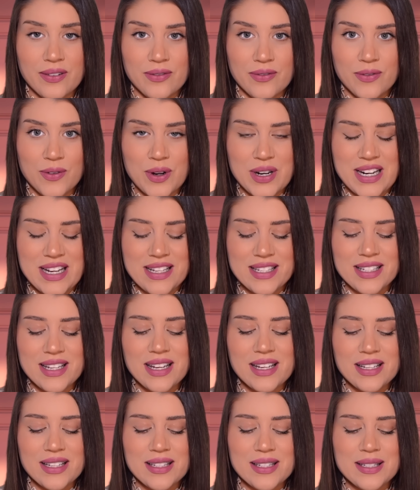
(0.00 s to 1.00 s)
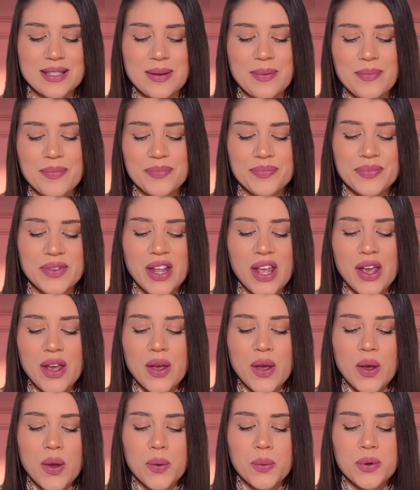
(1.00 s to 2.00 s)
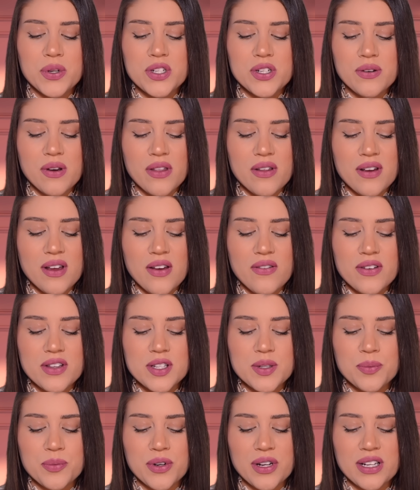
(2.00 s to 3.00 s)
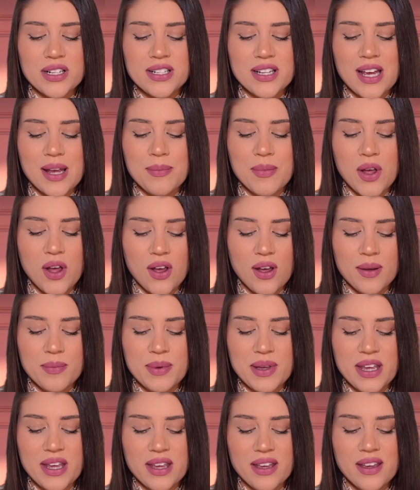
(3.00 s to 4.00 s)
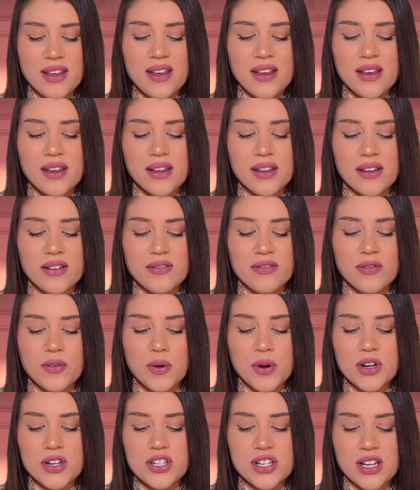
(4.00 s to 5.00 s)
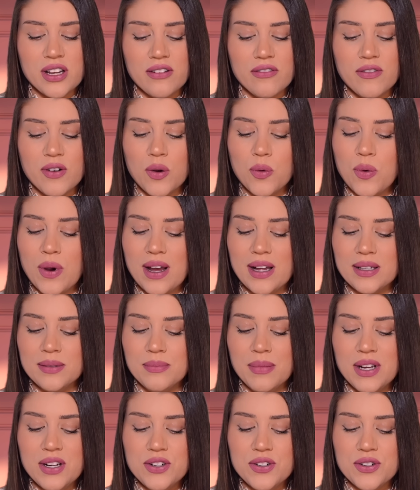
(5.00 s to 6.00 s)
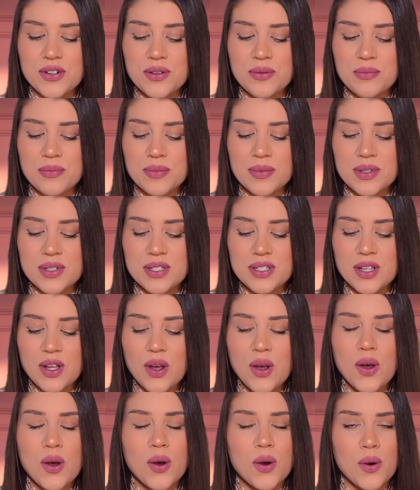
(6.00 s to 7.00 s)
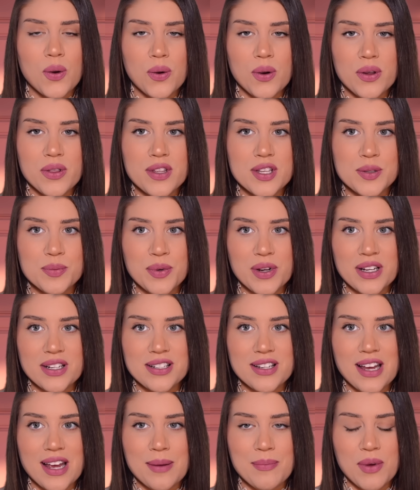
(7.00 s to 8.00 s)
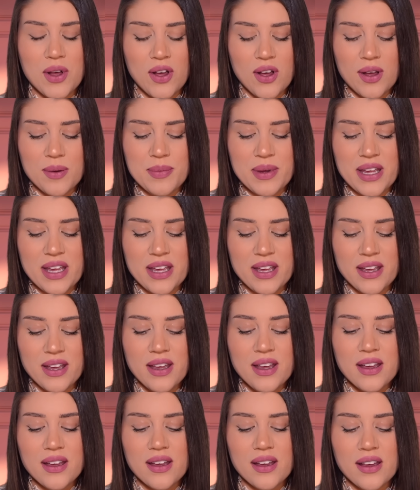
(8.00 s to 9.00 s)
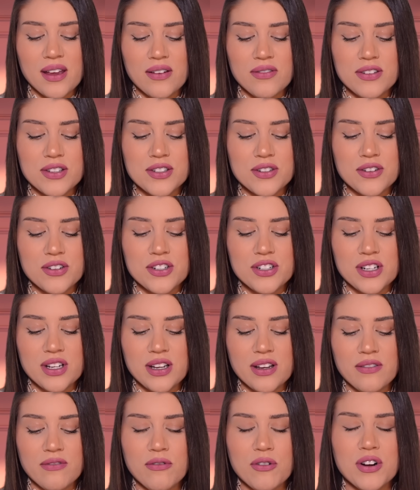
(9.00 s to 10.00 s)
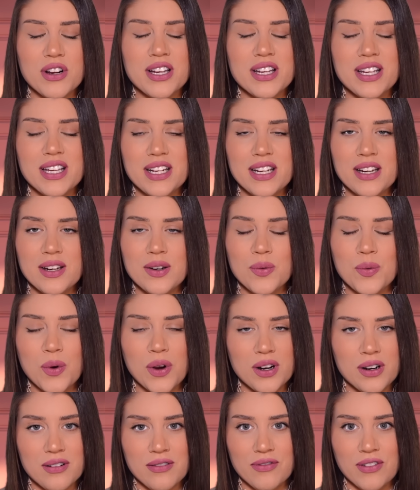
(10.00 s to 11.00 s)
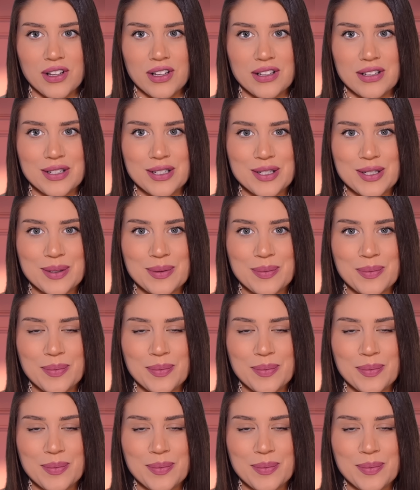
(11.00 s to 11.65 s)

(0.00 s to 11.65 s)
46. Would you rather have a springtime hobby of foraging for wild mushrooms or the springtime hobby of searching for hidden waterfalls?